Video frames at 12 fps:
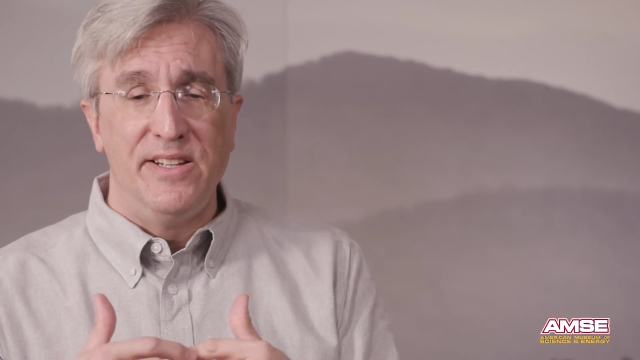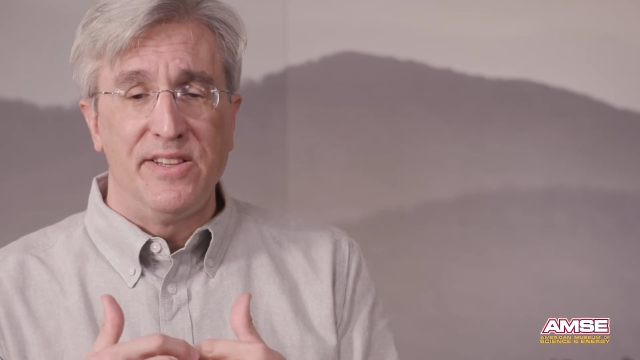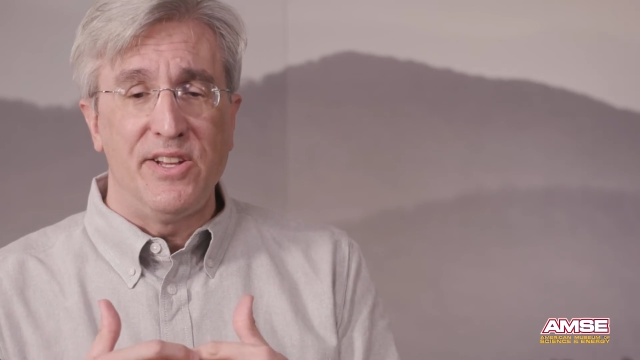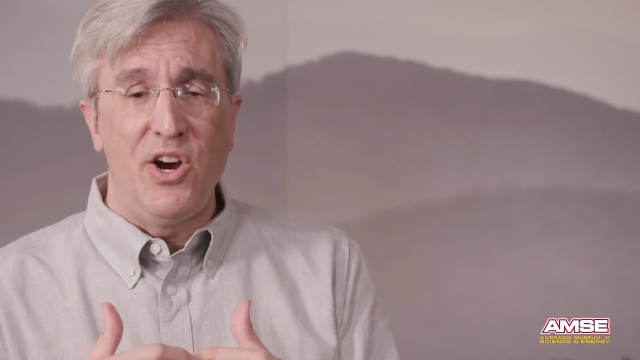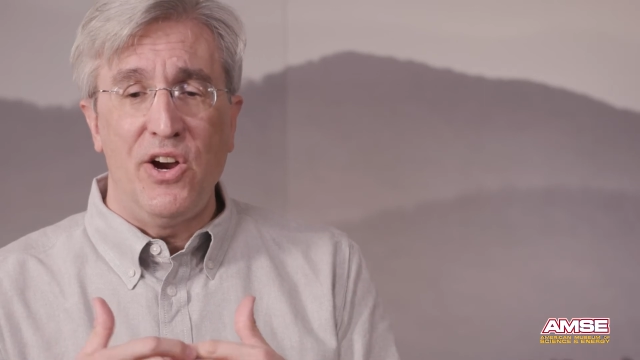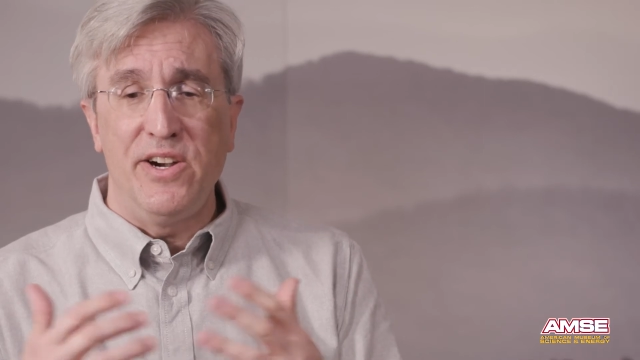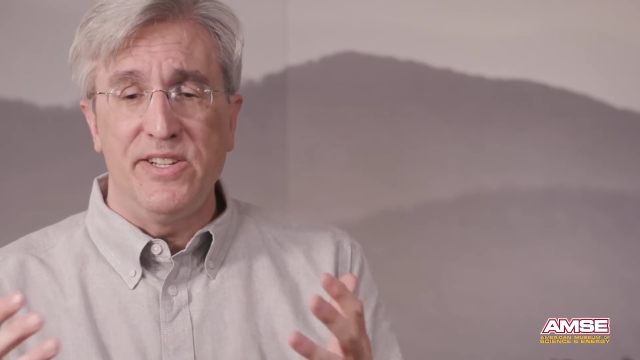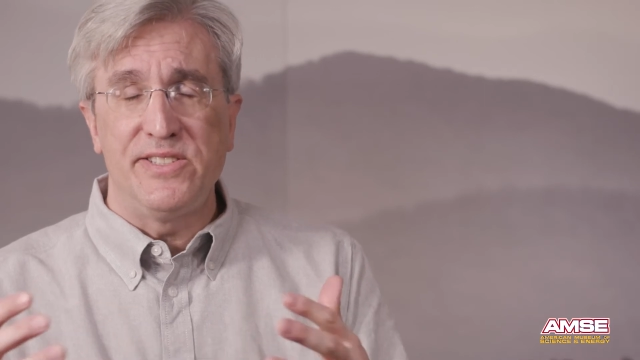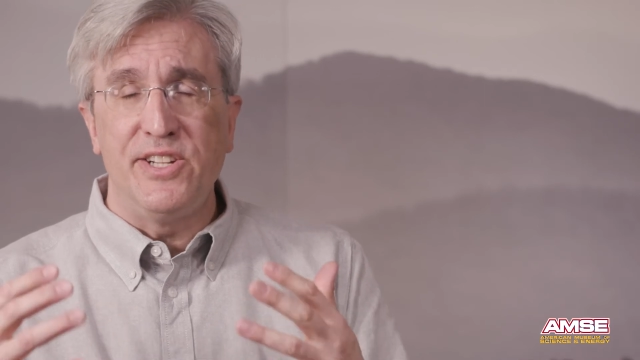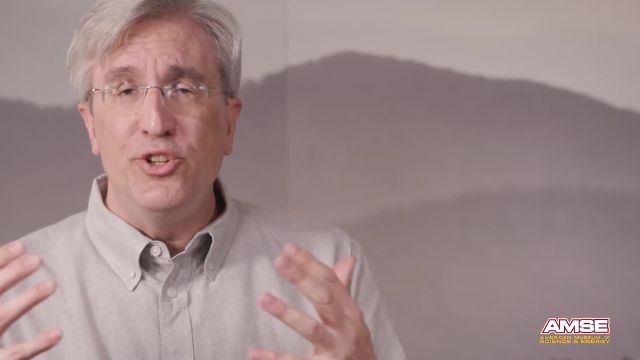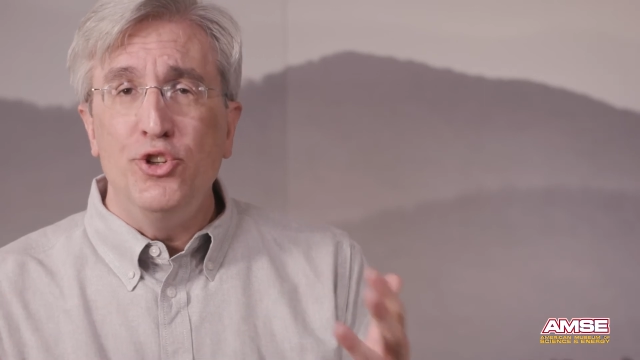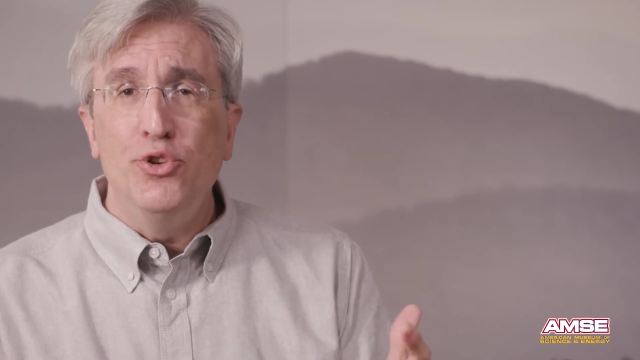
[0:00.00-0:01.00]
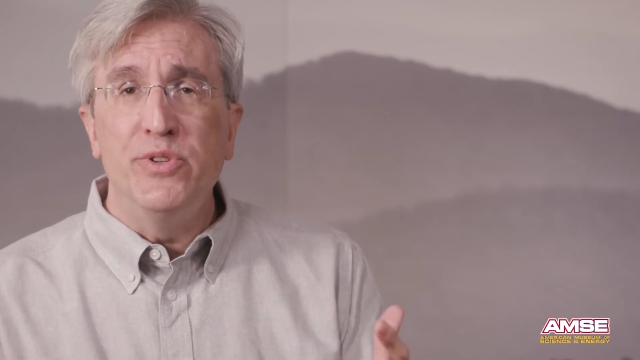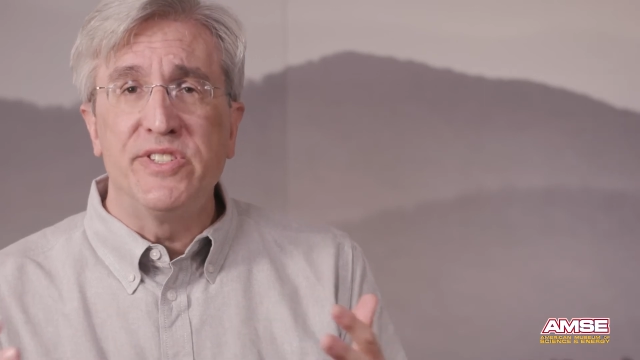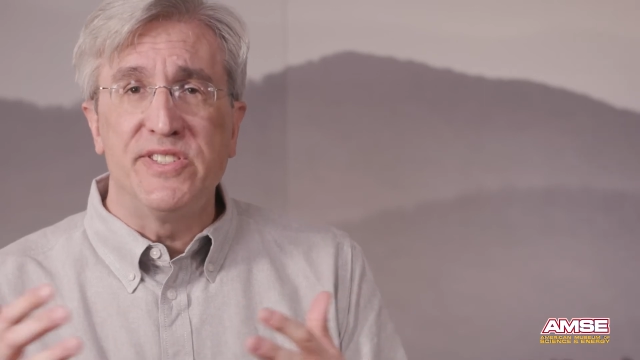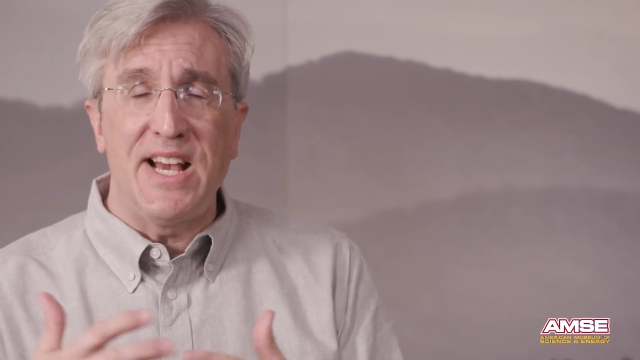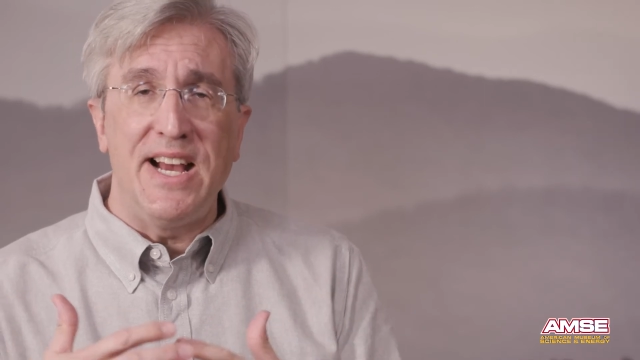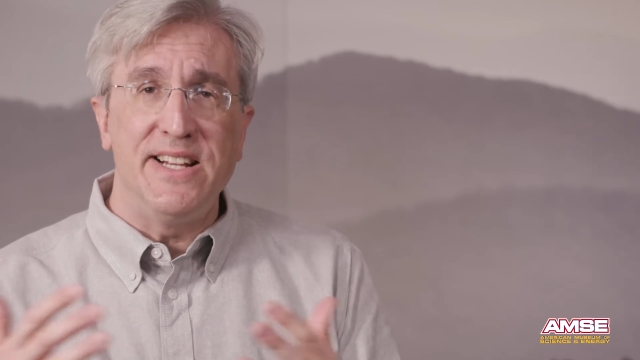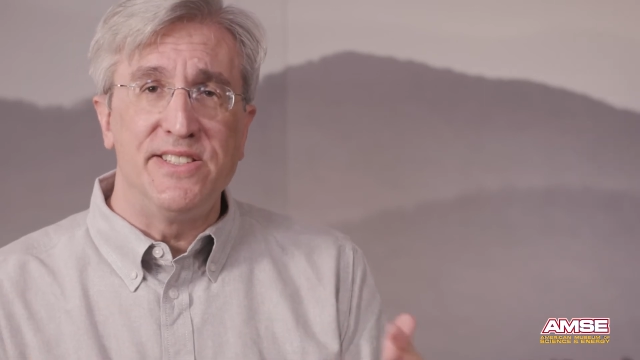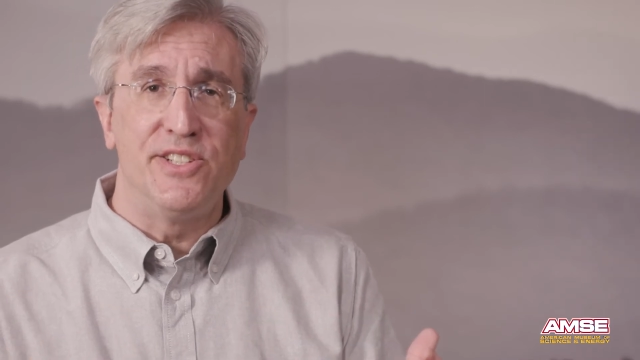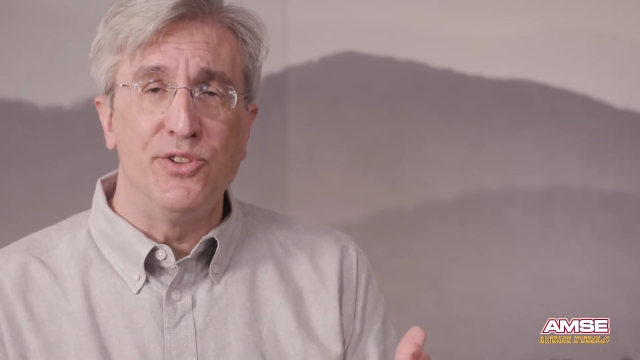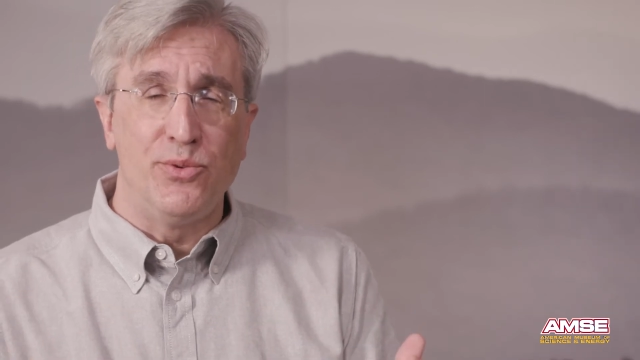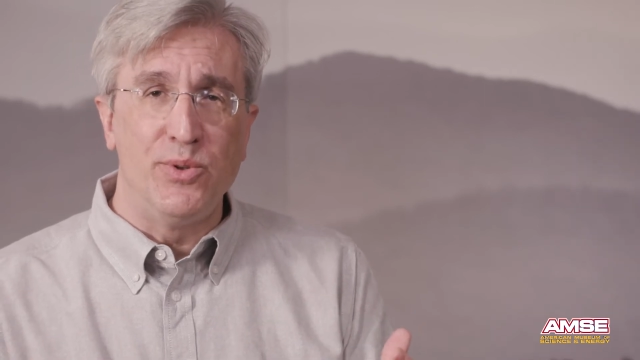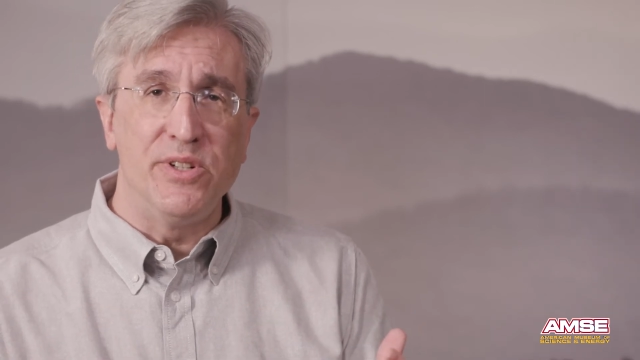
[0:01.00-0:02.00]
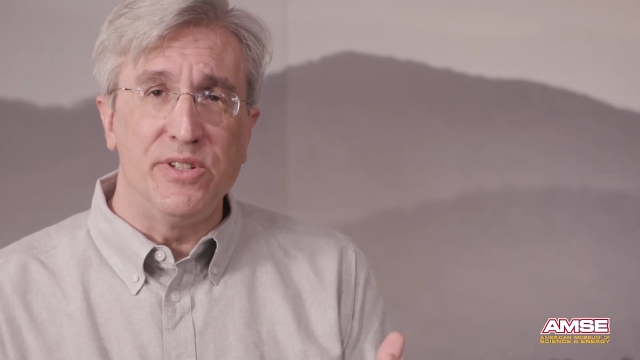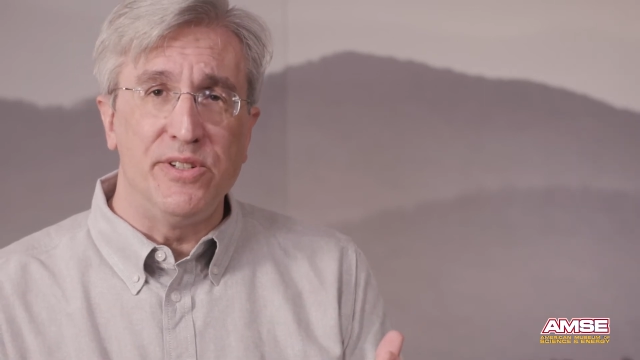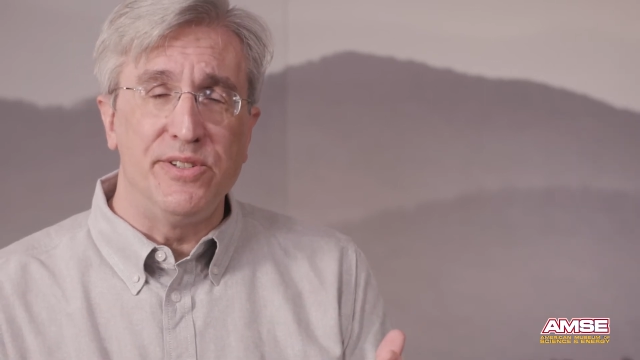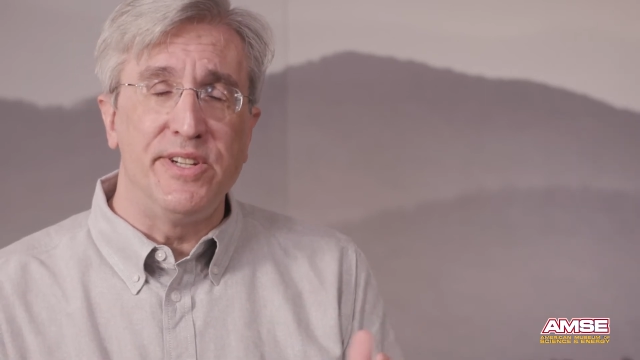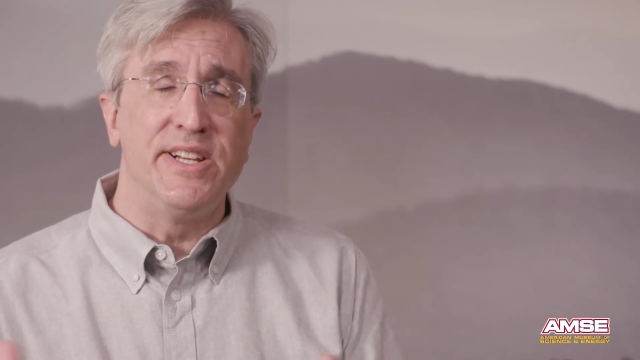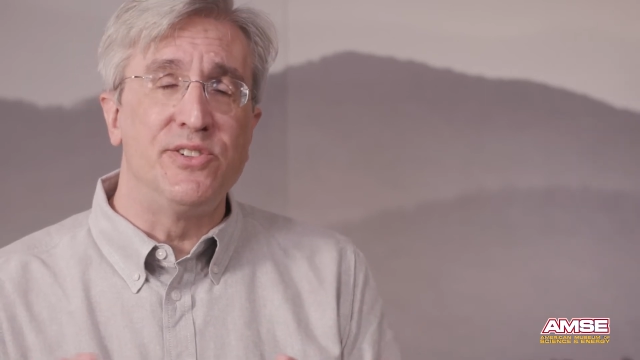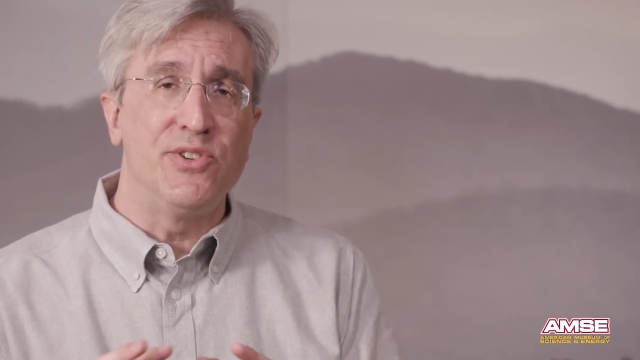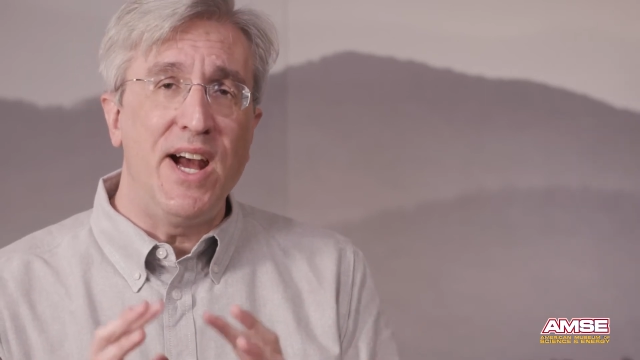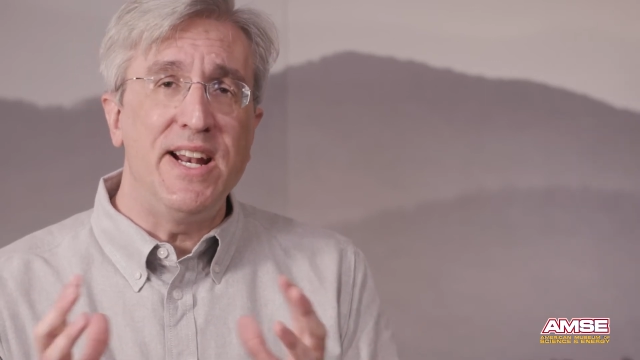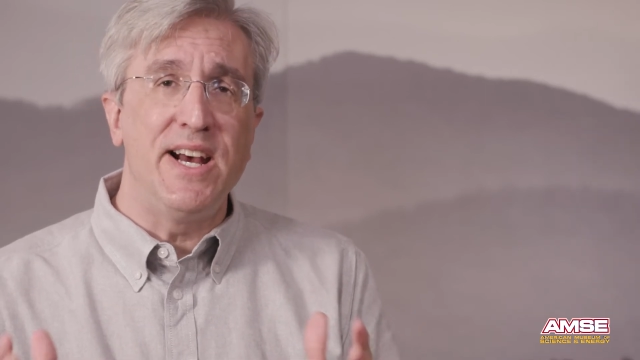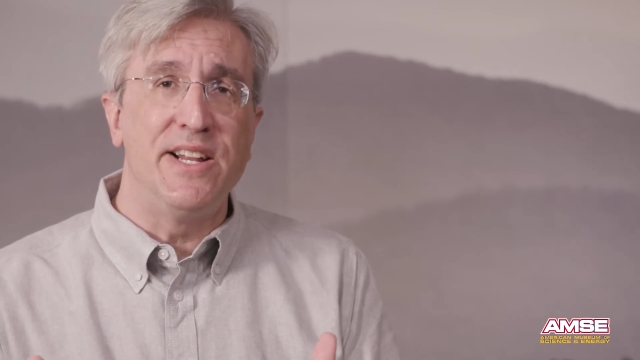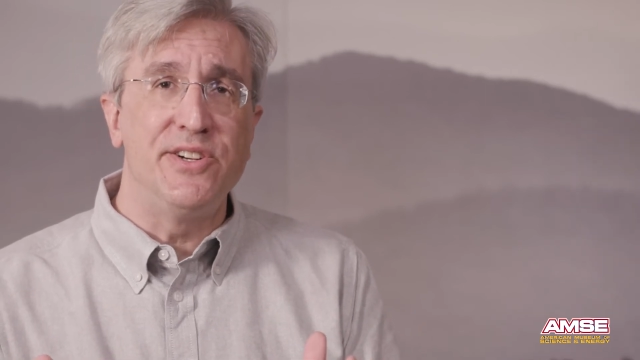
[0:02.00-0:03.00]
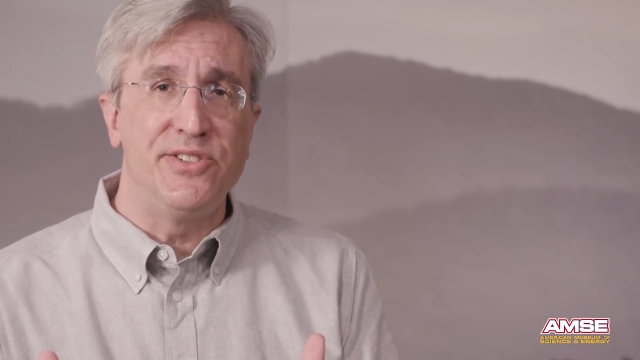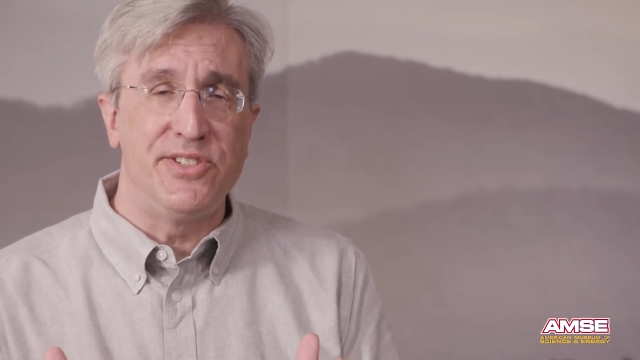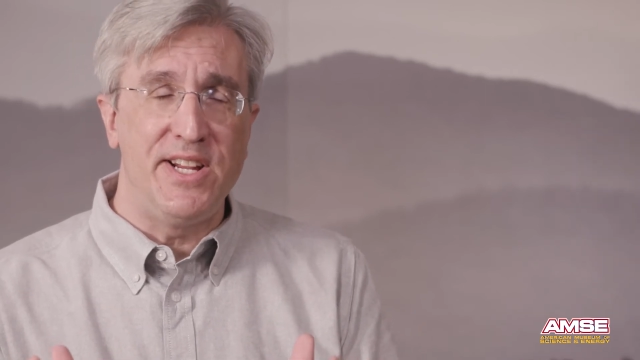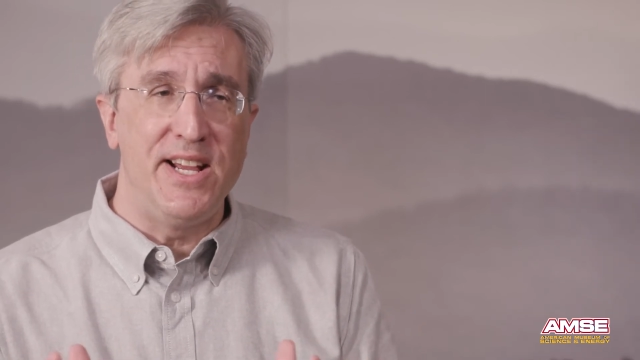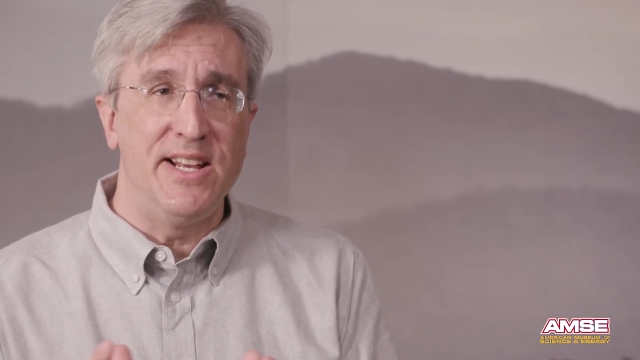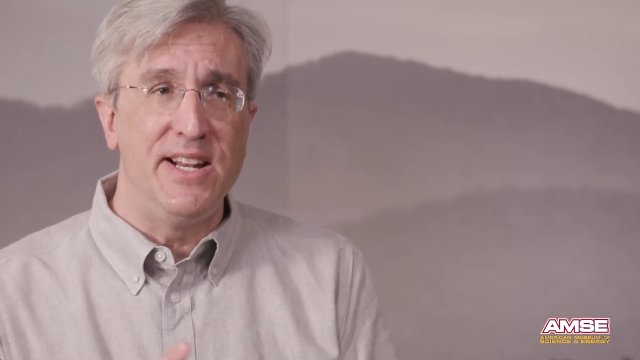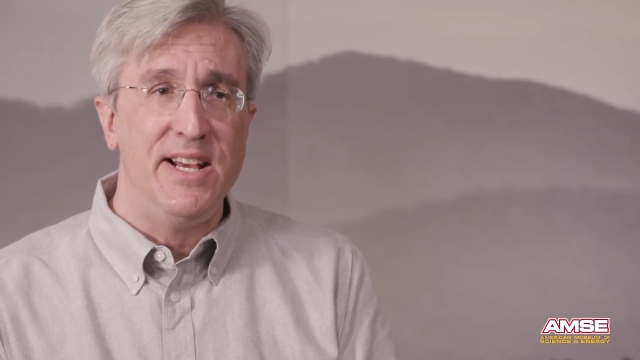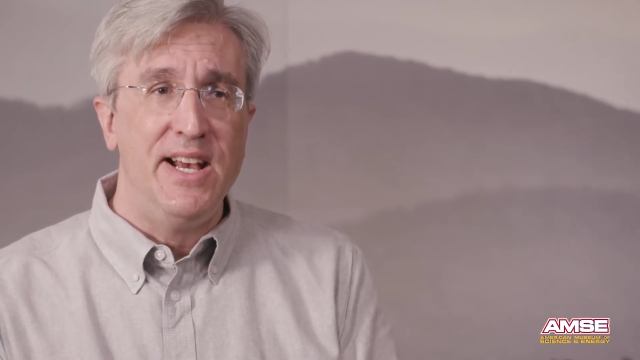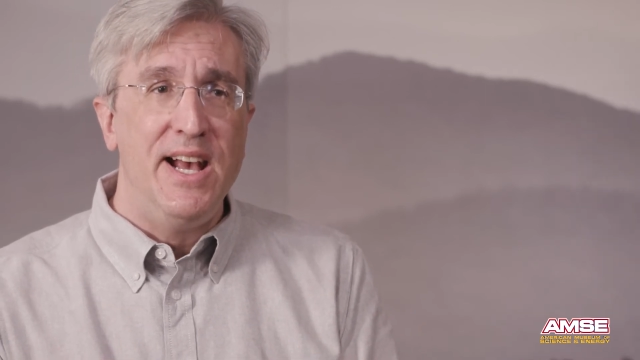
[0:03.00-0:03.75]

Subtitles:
the hardest and newest science in the world and try to understand